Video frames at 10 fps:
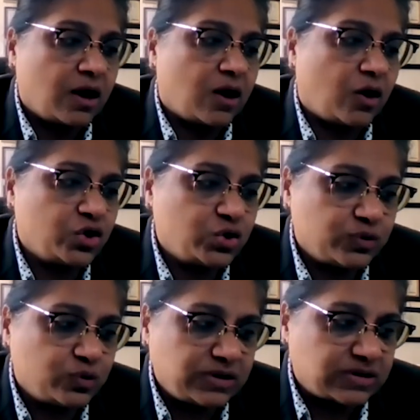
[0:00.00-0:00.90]
or she
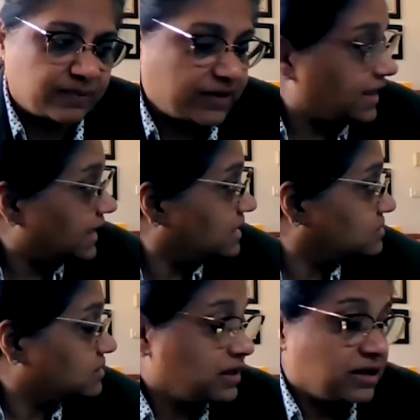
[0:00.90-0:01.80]
was doing something
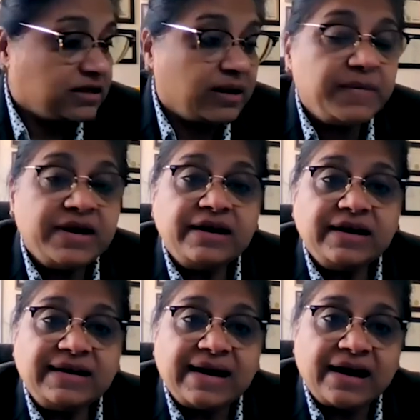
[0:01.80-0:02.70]
else, the
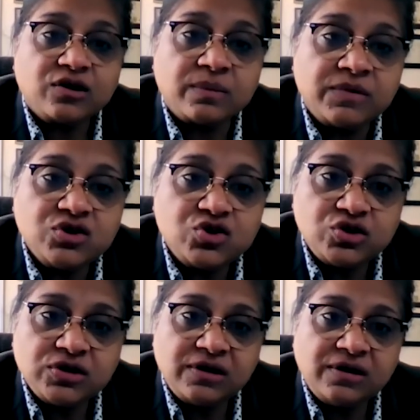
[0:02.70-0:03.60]
minute it had
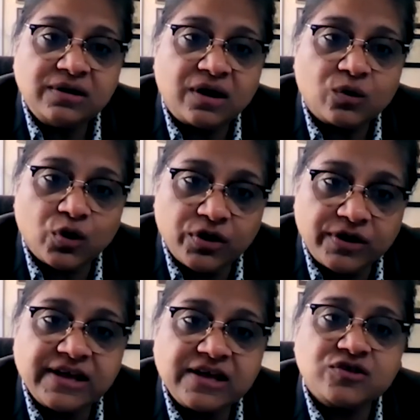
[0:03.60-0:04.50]
commercial
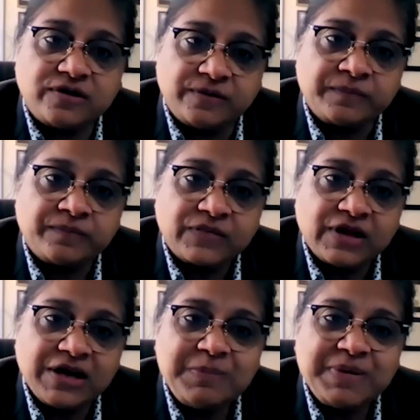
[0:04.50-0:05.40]
connotation,
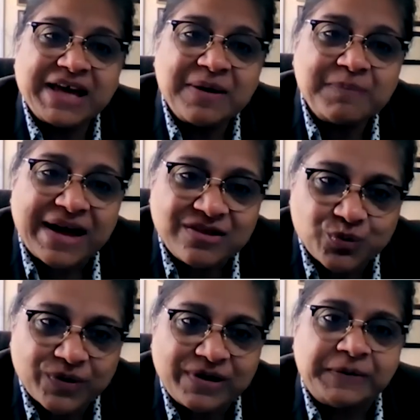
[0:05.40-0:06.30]
it became
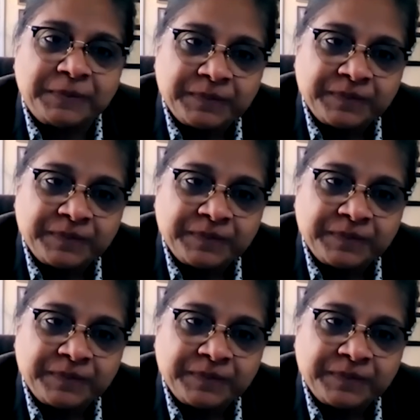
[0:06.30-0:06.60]
man's world.